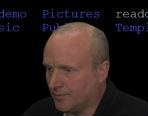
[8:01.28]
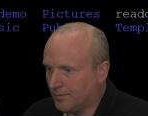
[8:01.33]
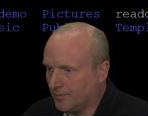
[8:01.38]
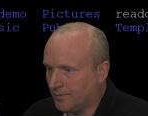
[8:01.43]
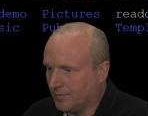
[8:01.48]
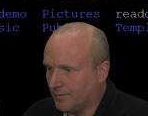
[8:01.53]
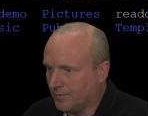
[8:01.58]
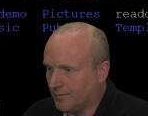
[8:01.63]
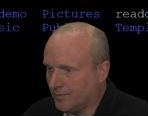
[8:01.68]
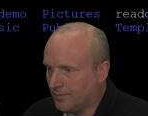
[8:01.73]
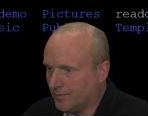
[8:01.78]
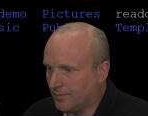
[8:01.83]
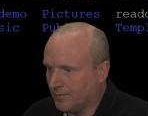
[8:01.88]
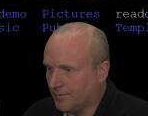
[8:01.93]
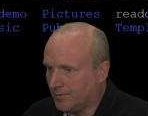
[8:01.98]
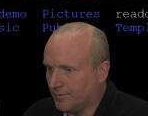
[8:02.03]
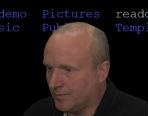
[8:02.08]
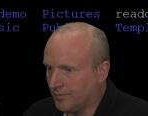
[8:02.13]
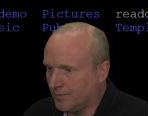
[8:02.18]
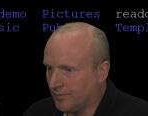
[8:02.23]

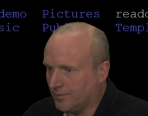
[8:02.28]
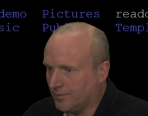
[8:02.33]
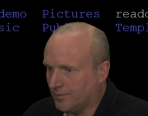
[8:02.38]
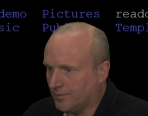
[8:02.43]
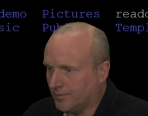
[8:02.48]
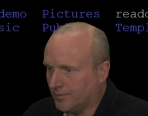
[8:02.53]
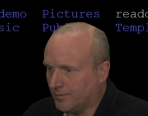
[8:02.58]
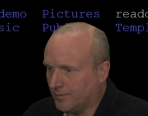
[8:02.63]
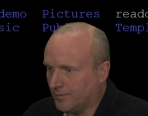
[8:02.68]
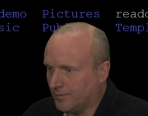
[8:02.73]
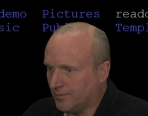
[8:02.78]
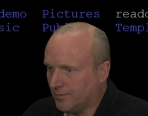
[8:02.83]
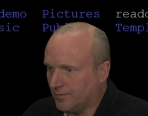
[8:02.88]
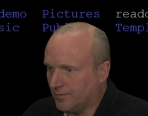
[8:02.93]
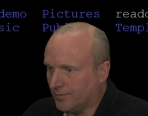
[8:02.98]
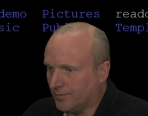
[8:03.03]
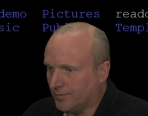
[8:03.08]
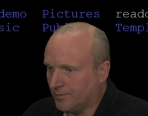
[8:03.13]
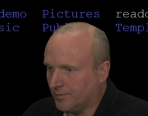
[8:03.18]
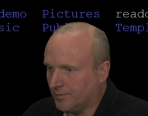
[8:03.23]

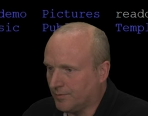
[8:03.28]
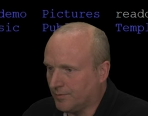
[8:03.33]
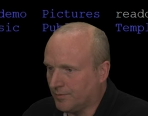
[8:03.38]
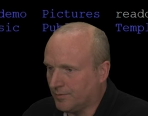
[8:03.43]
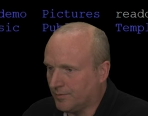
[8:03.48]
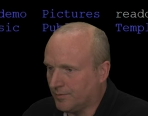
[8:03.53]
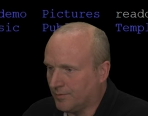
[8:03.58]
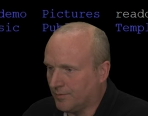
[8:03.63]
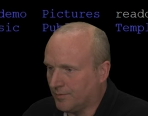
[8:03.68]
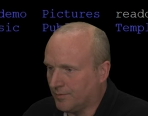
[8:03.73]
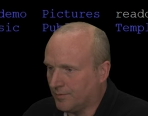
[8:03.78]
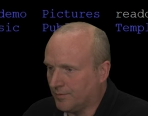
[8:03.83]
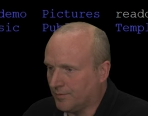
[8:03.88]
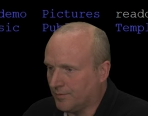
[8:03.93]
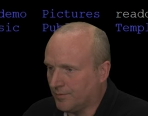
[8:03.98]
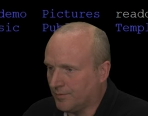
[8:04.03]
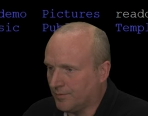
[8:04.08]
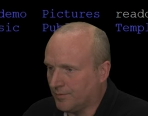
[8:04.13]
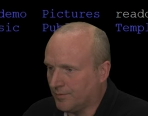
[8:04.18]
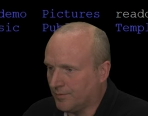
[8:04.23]

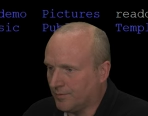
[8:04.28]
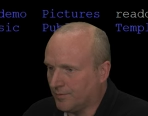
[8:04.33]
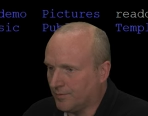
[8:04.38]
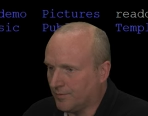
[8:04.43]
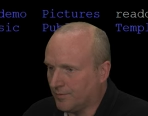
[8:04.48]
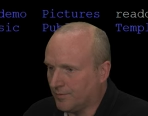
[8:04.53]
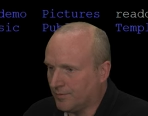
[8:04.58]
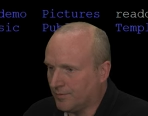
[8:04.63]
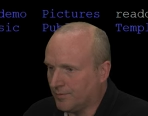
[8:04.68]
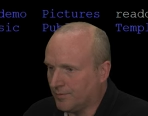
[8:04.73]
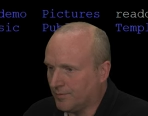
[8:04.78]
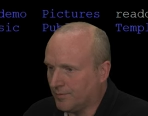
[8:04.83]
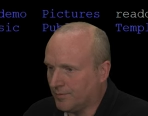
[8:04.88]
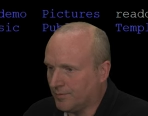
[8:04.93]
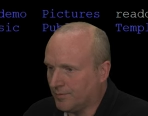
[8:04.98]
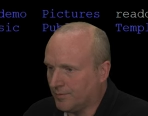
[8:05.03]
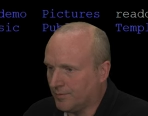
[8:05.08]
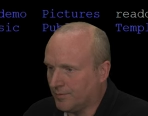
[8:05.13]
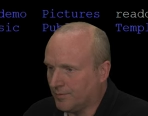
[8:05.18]
(no one is talking)